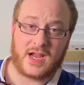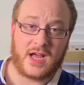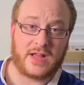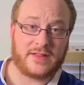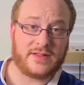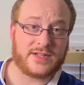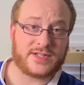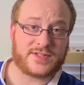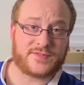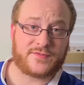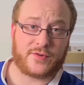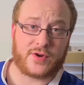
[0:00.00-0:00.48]

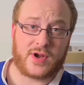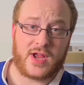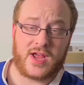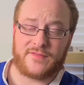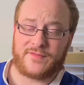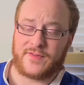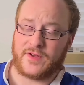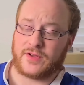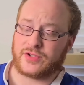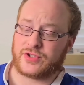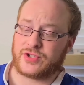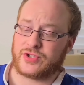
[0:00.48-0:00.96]
this for
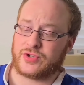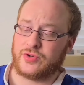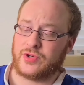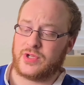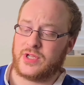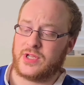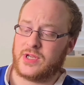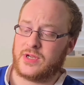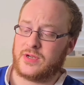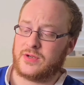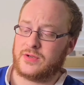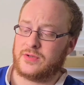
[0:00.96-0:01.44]
FL
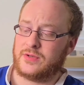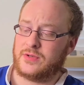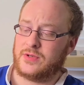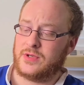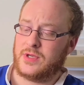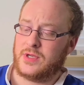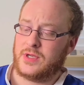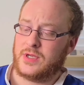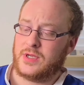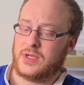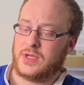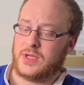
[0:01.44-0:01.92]
Studio.
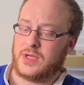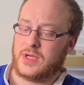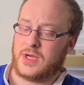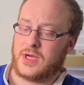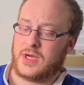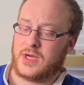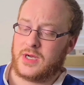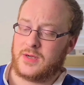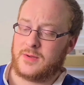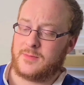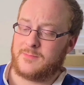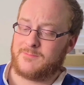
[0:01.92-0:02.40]

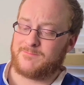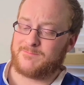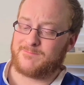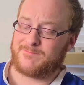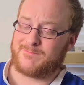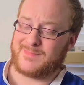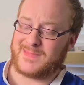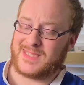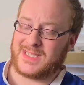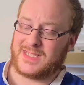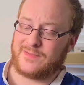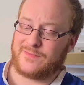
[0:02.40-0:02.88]

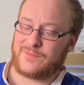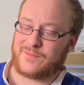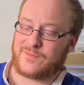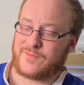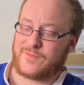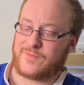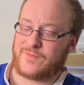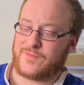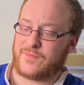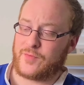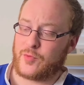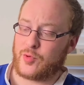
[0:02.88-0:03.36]

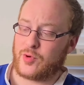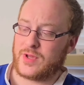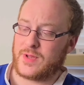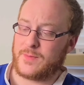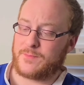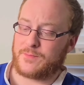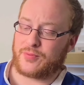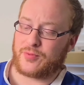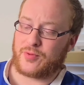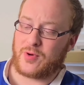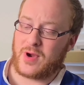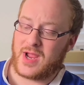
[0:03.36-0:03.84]
For
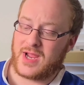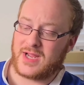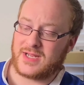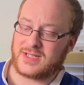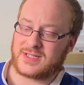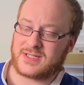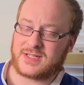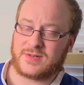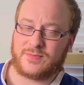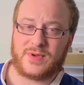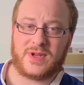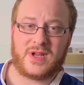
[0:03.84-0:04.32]
the
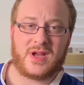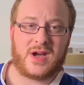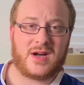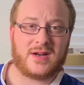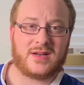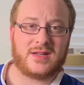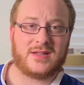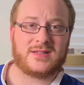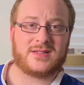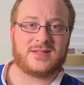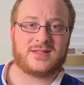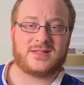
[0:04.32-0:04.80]
price, to be
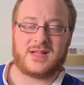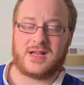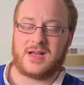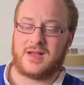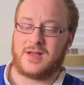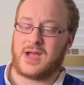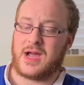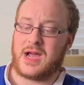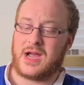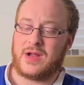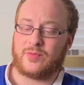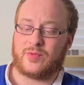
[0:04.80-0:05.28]
honest,
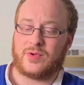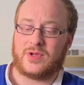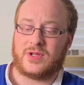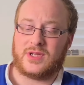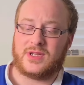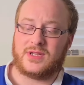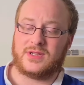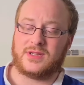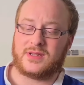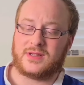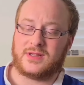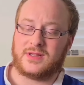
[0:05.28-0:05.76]
I
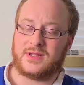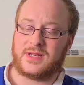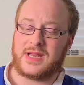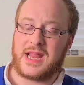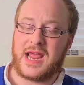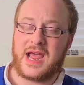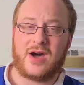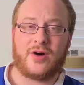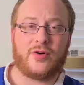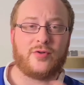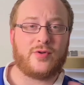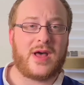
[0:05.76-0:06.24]
really,
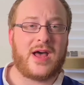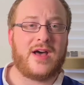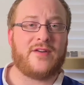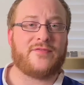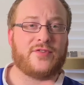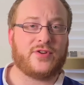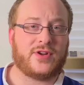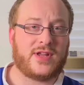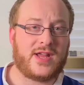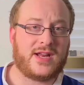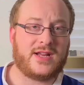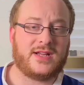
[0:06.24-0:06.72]
now
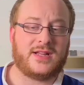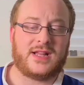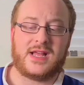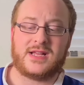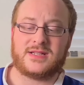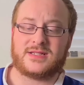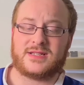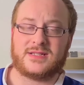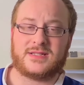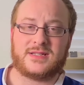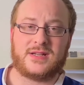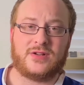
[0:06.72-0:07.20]
after getting the
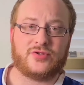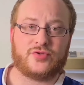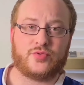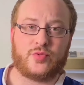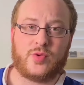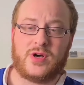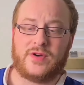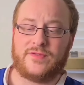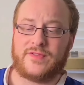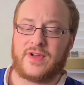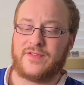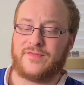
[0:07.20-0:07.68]

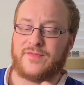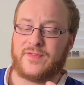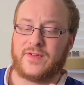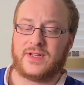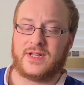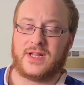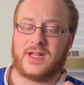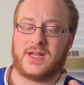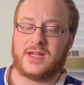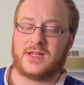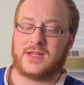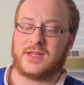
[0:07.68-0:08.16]
SSL12, I
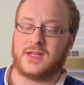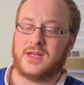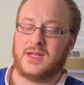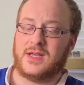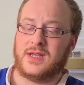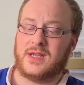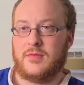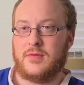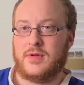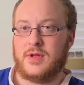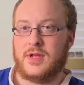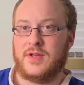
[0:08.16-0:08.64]
feel like
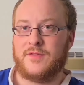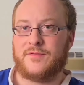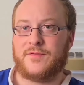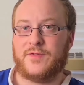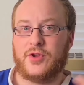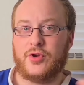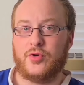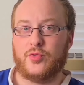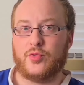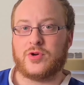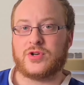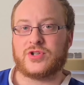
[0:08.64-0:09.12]
if
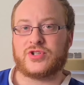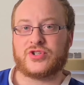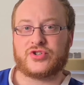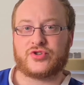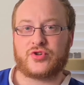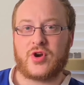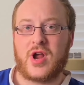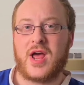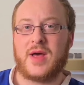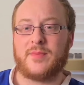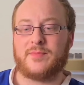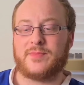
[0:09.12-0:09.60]
you were
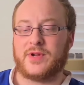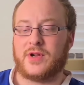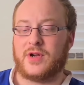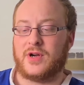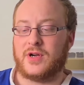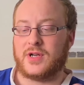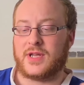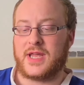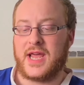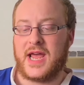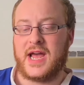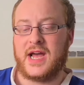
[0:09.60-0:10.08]
strapped
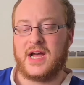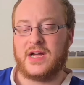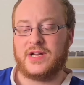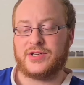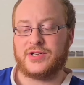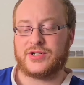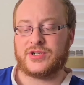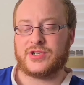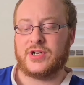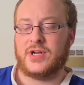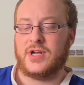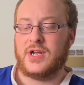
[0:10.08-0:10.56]
on cash,